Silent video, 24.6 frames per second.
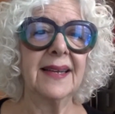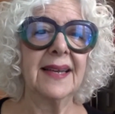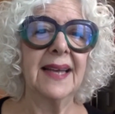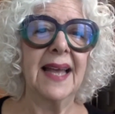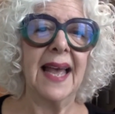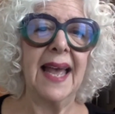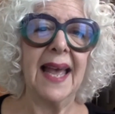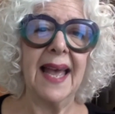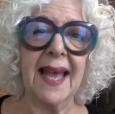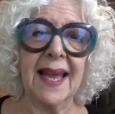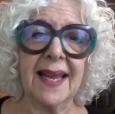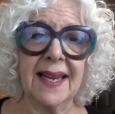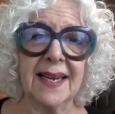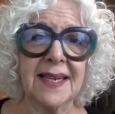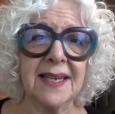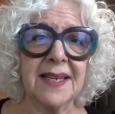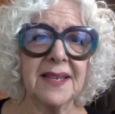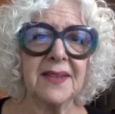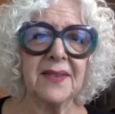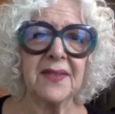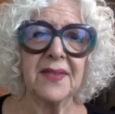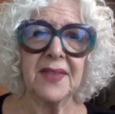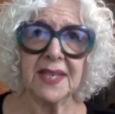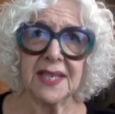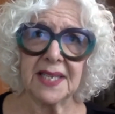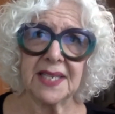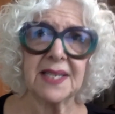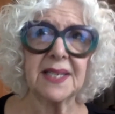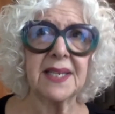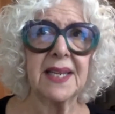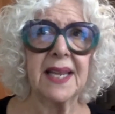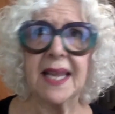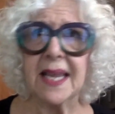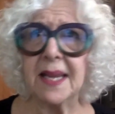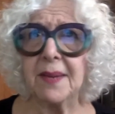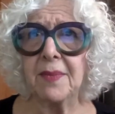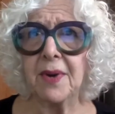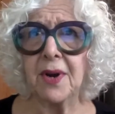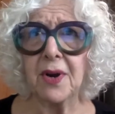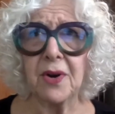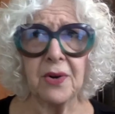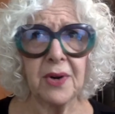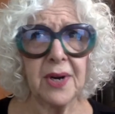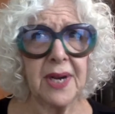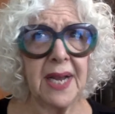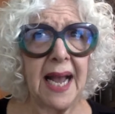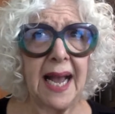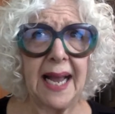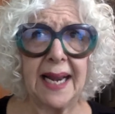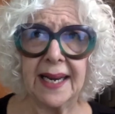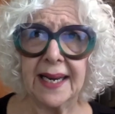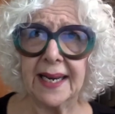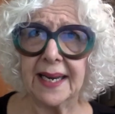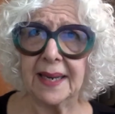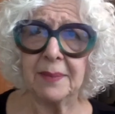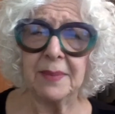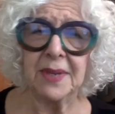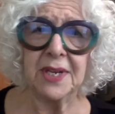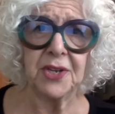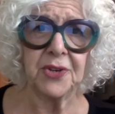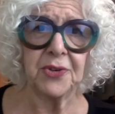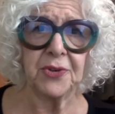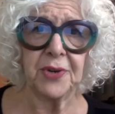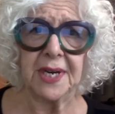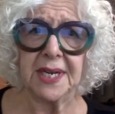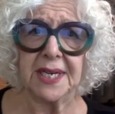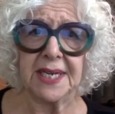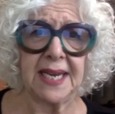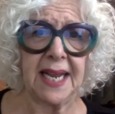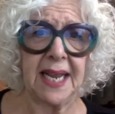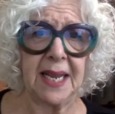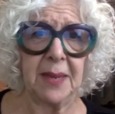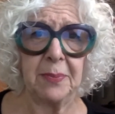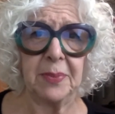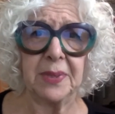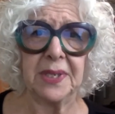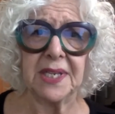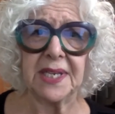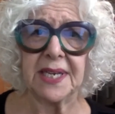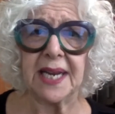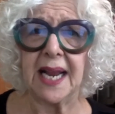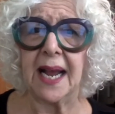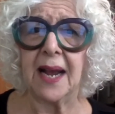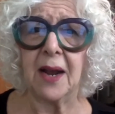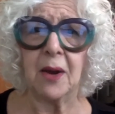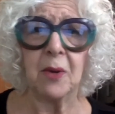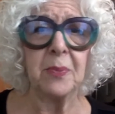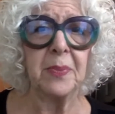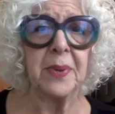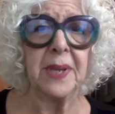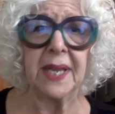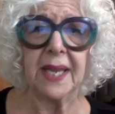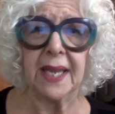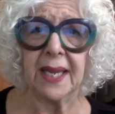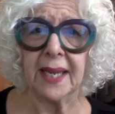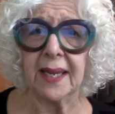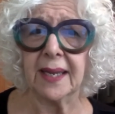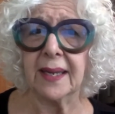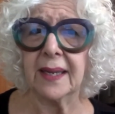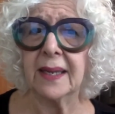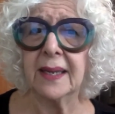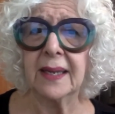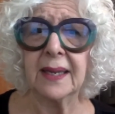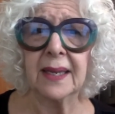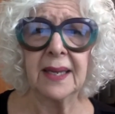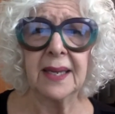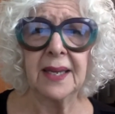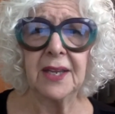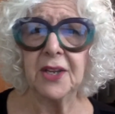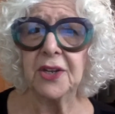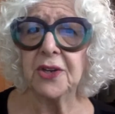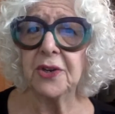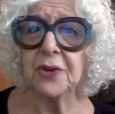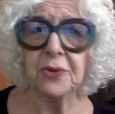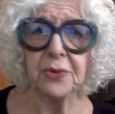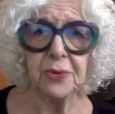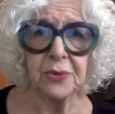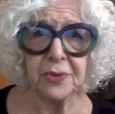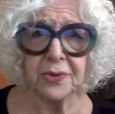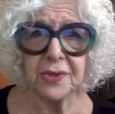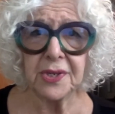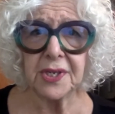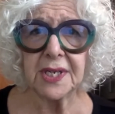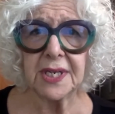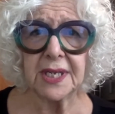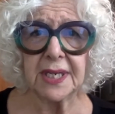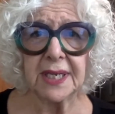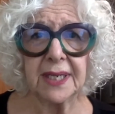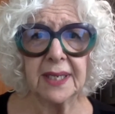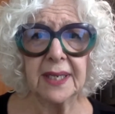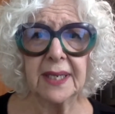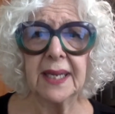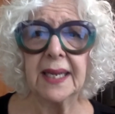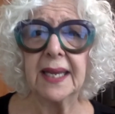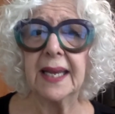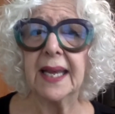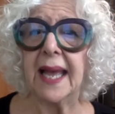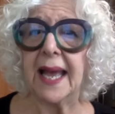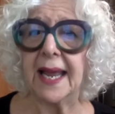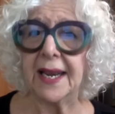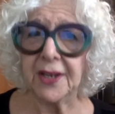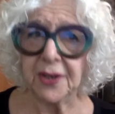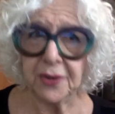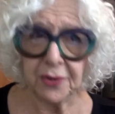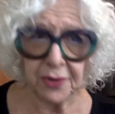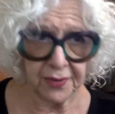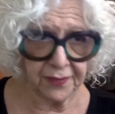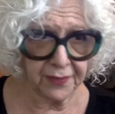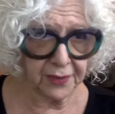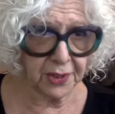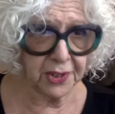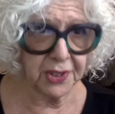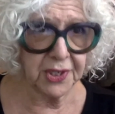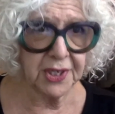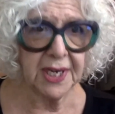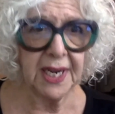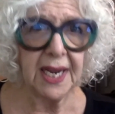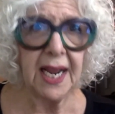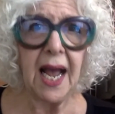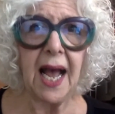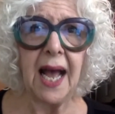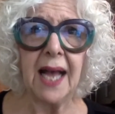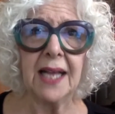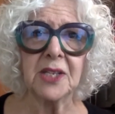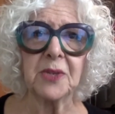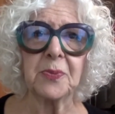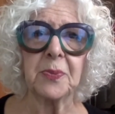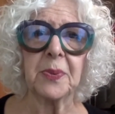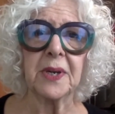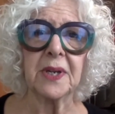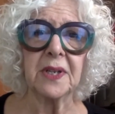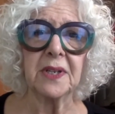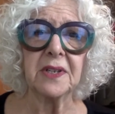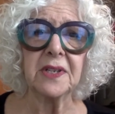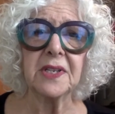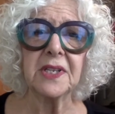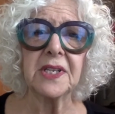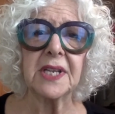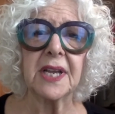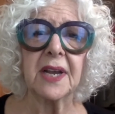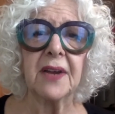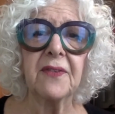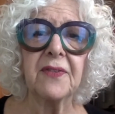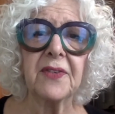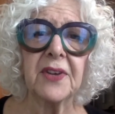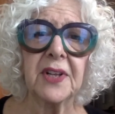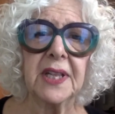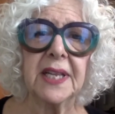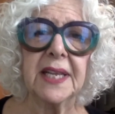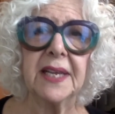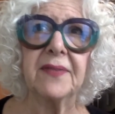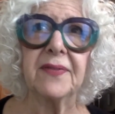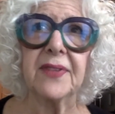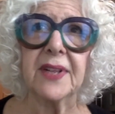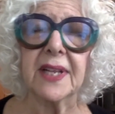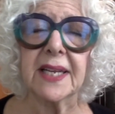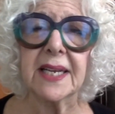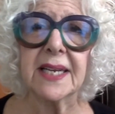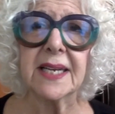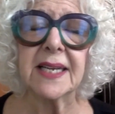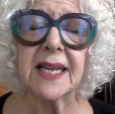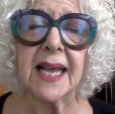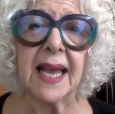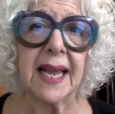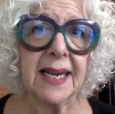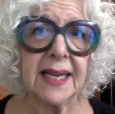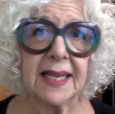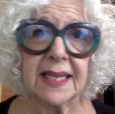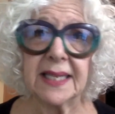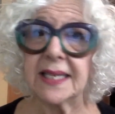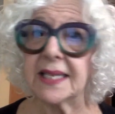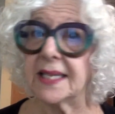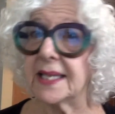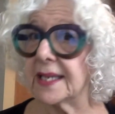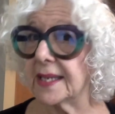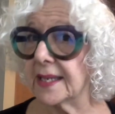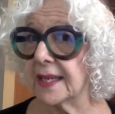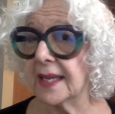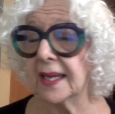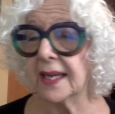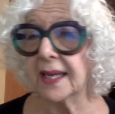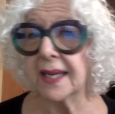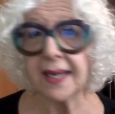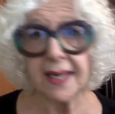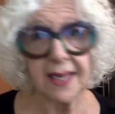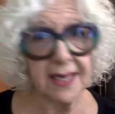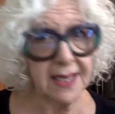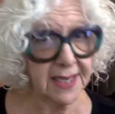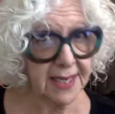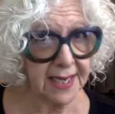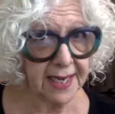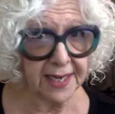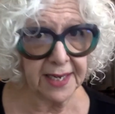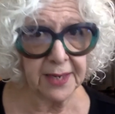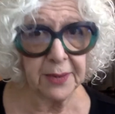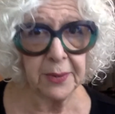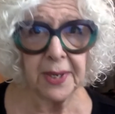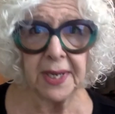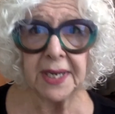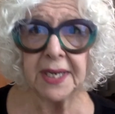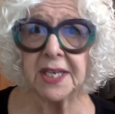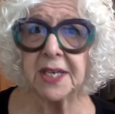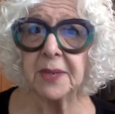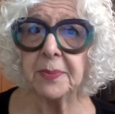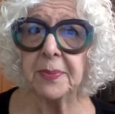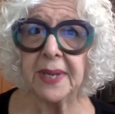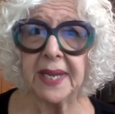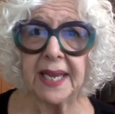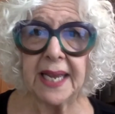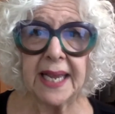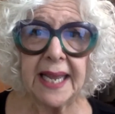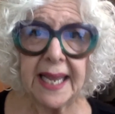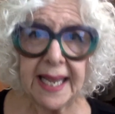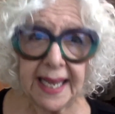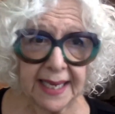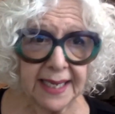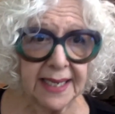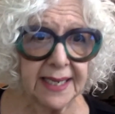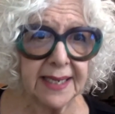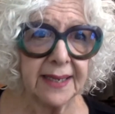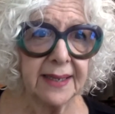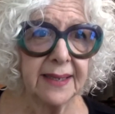And this chemo guided imagery tape is now being used at university hospitals of Cleveland, and it's continuing to be a hit.